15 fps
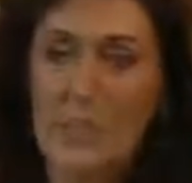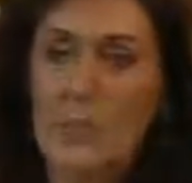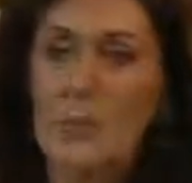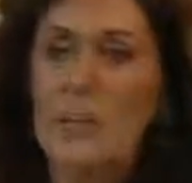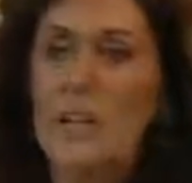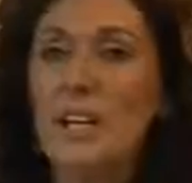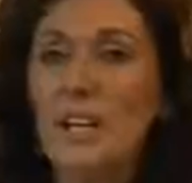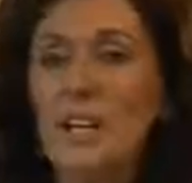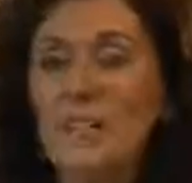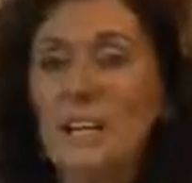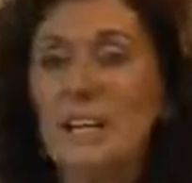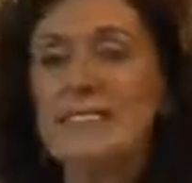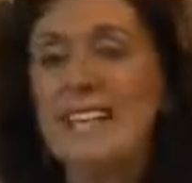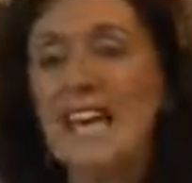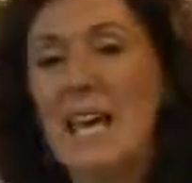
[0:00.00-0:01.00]
We are
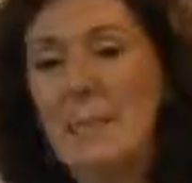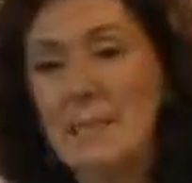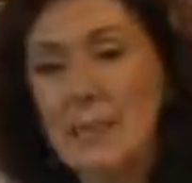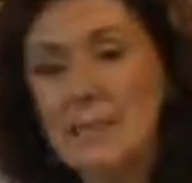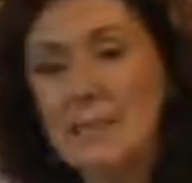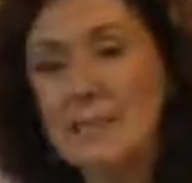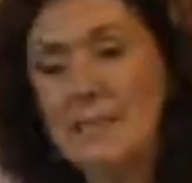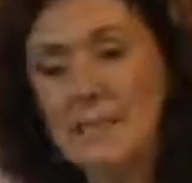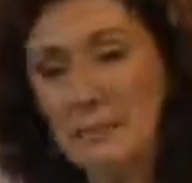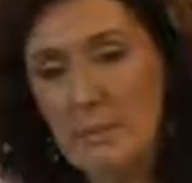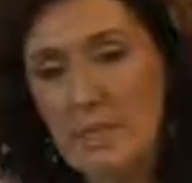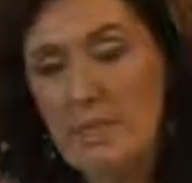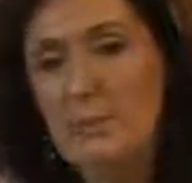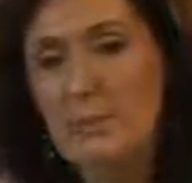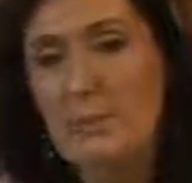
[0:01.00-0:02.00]
at
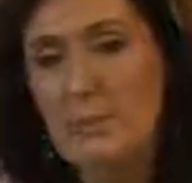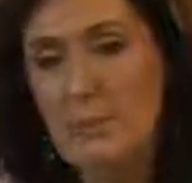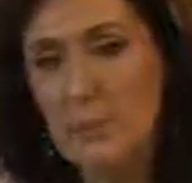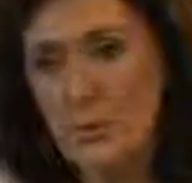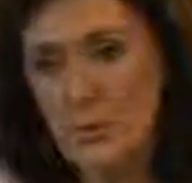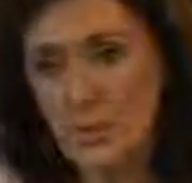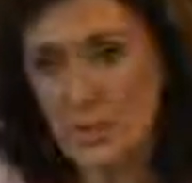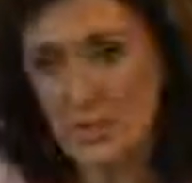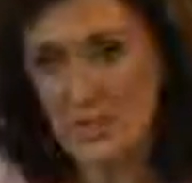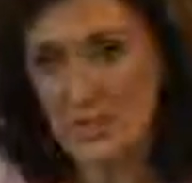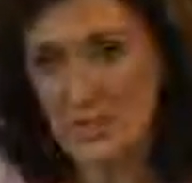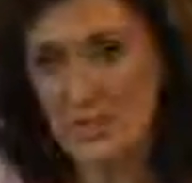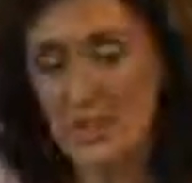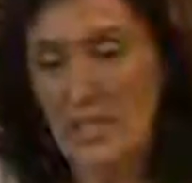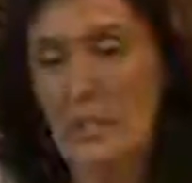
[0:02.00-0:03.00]
epidemic
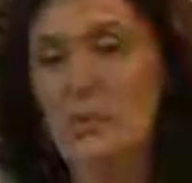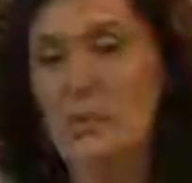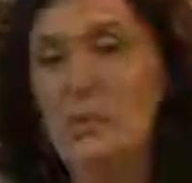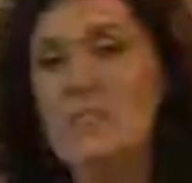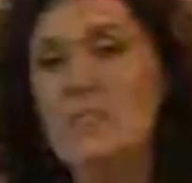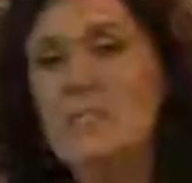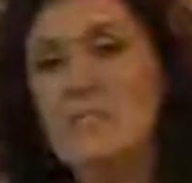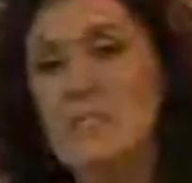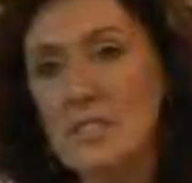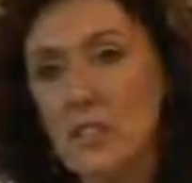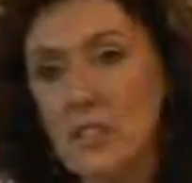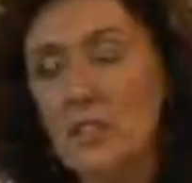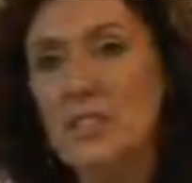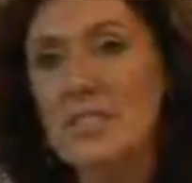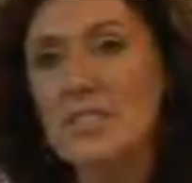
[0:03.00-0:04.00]
proportions. We must
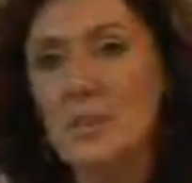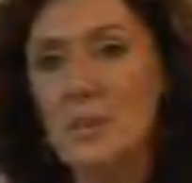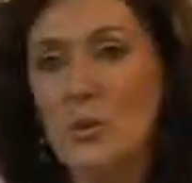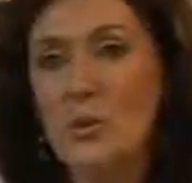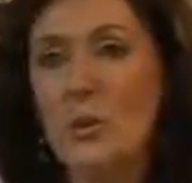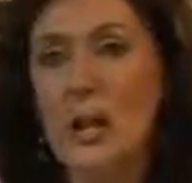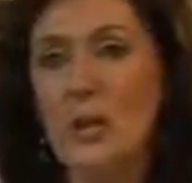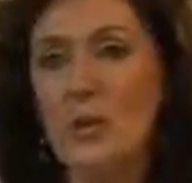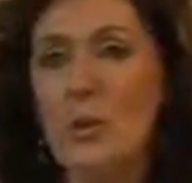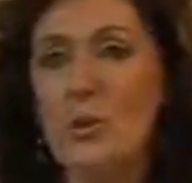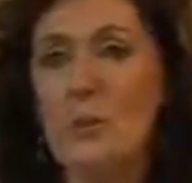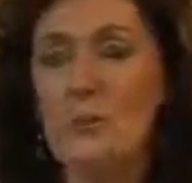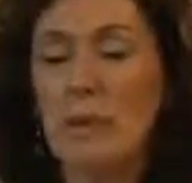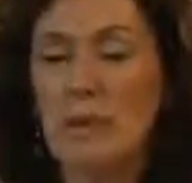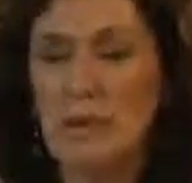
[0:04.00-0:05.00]
not ignore our
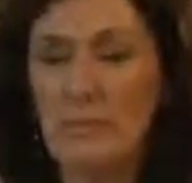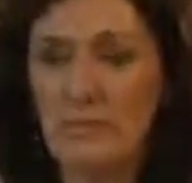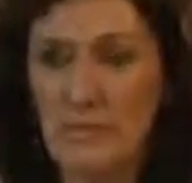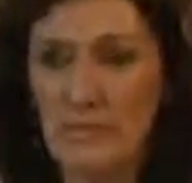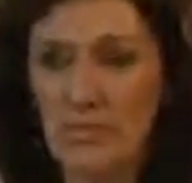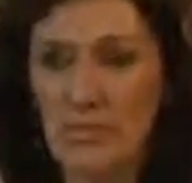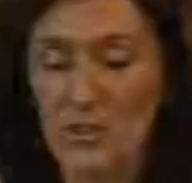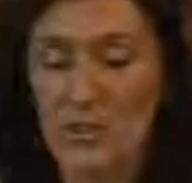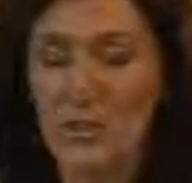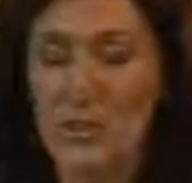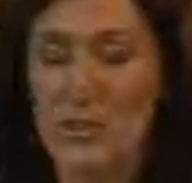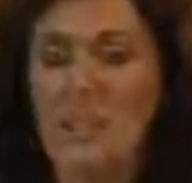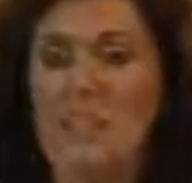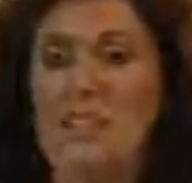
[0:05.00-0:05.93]
weak pelvic floor.